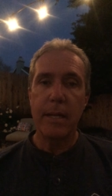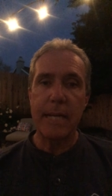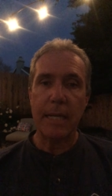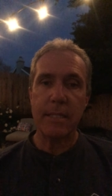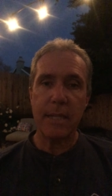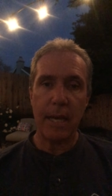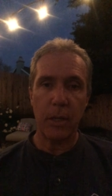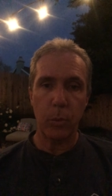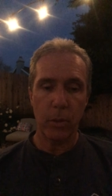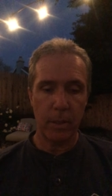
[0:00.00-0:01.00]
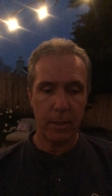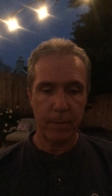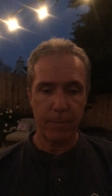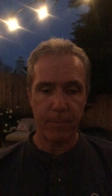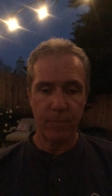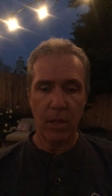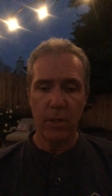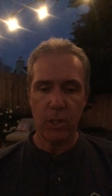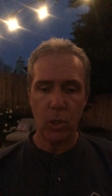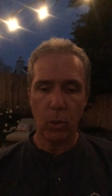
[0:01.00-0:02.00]
Next to Edward,
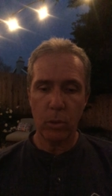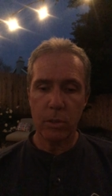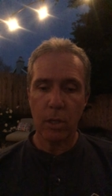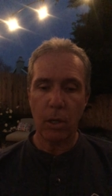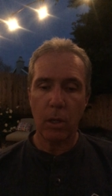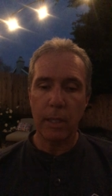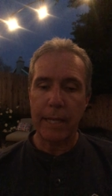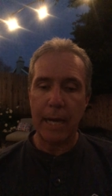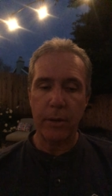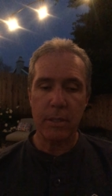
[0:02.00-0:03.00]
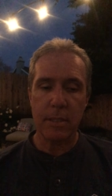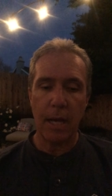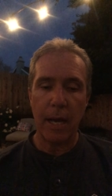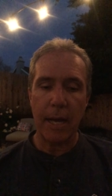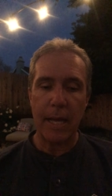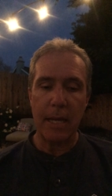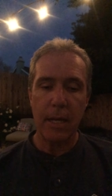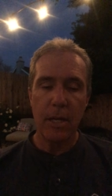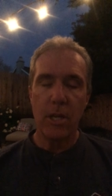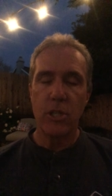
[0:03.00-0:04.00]
the old doll let out a sigh.
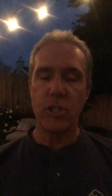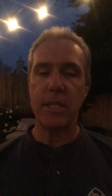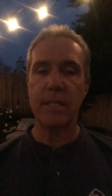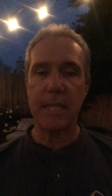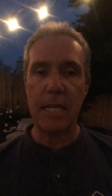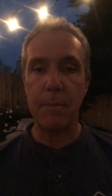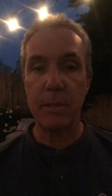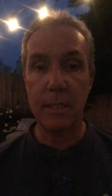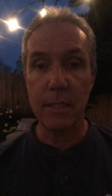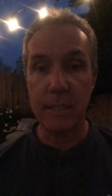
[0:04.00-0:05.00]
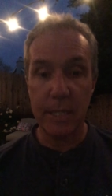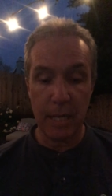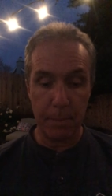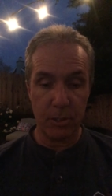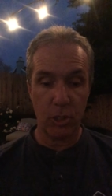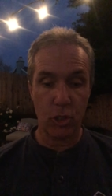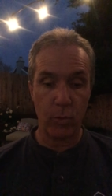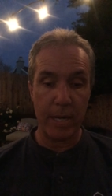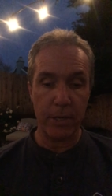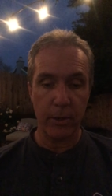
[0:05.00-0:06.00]
She seemed to sit up
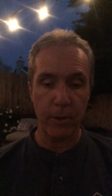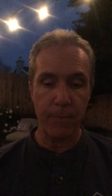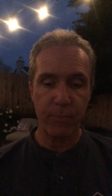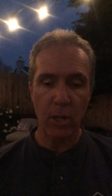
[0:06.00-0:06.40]
straighter.